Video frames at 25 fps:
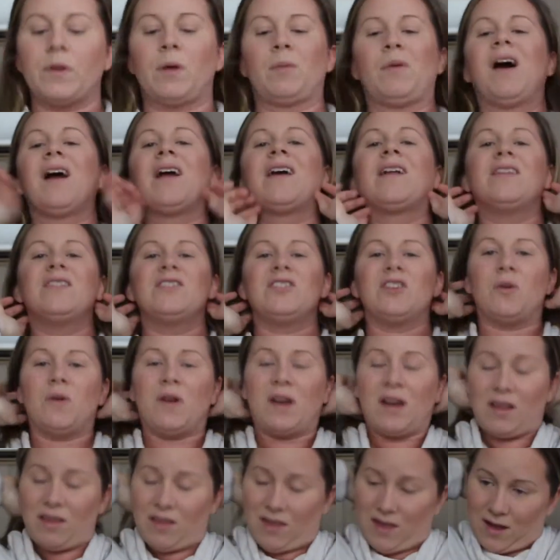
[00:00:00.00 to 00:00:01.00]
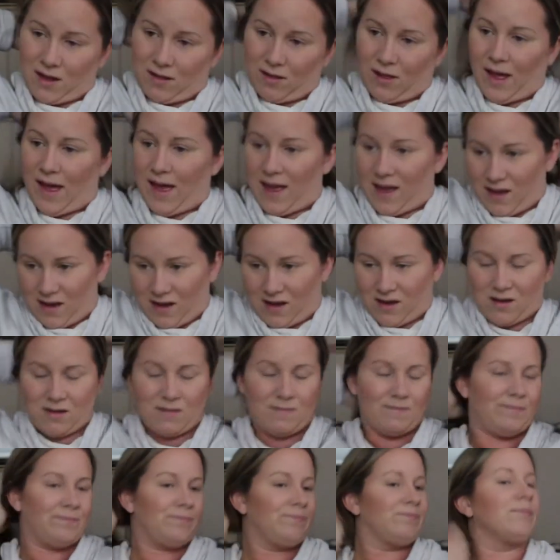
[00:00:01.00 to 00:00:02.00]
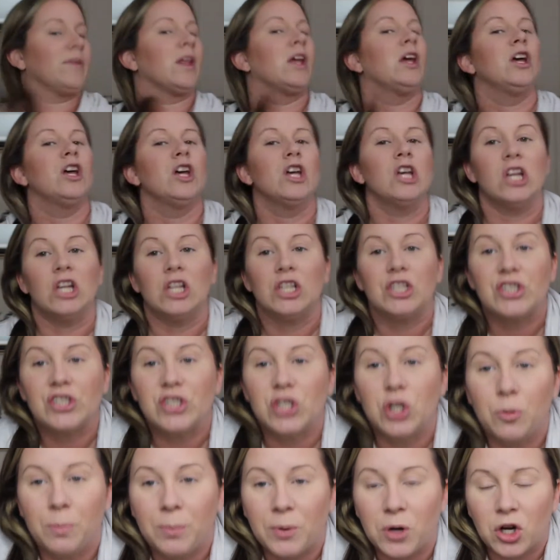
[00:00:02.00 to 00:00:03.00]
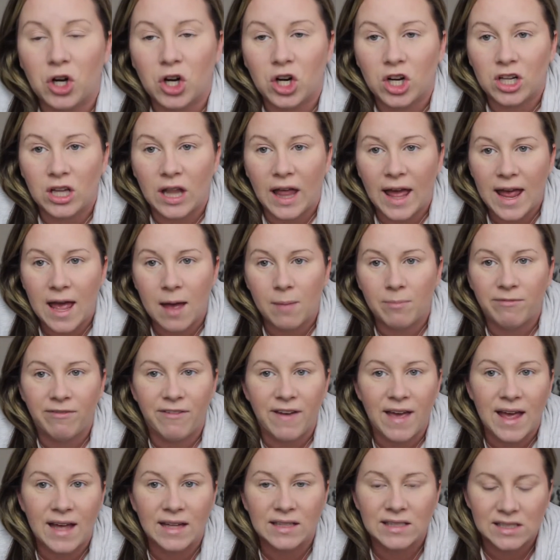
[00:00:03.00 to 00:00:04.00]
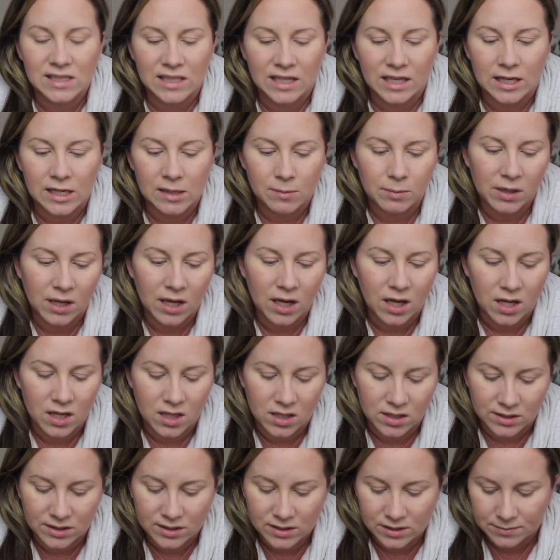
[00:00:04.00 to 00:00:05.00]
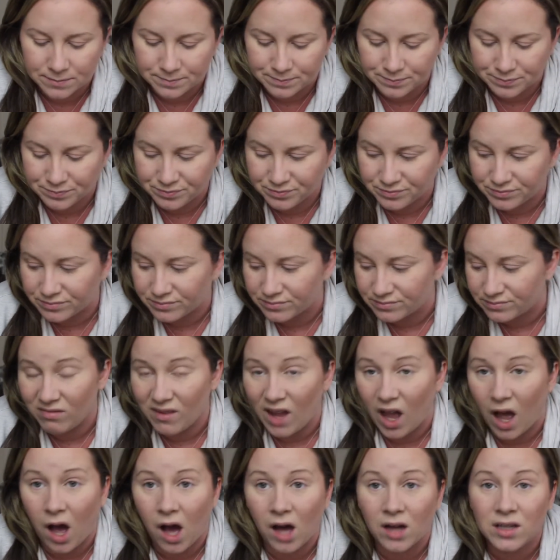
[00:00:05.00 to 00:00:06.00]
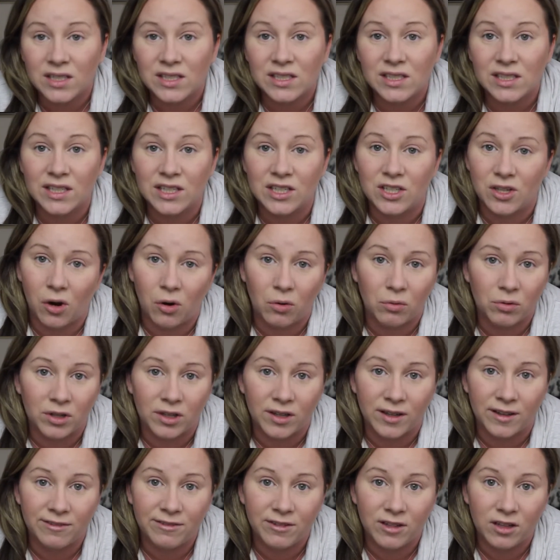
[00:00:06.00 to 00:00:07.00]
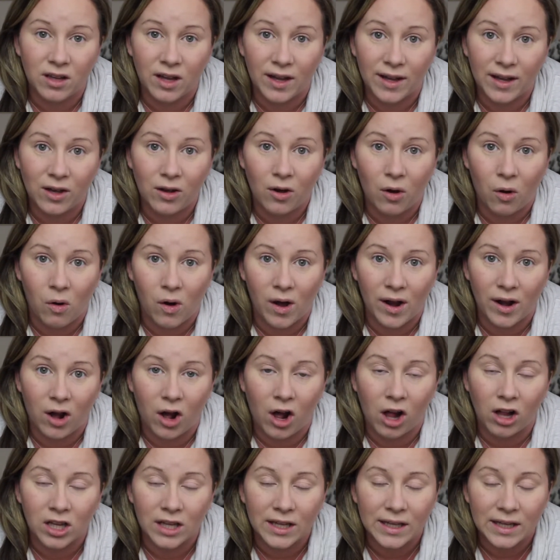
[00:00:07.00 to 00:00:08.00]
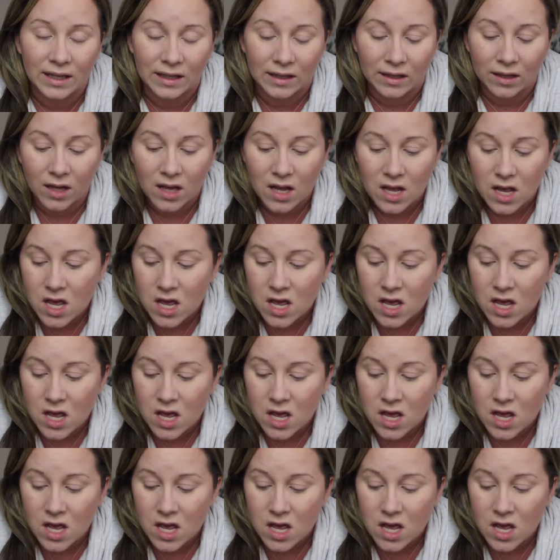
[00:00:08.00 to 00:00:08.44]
I'm not going to do anything like super glam fancy because I honestly don't really feel like going all in.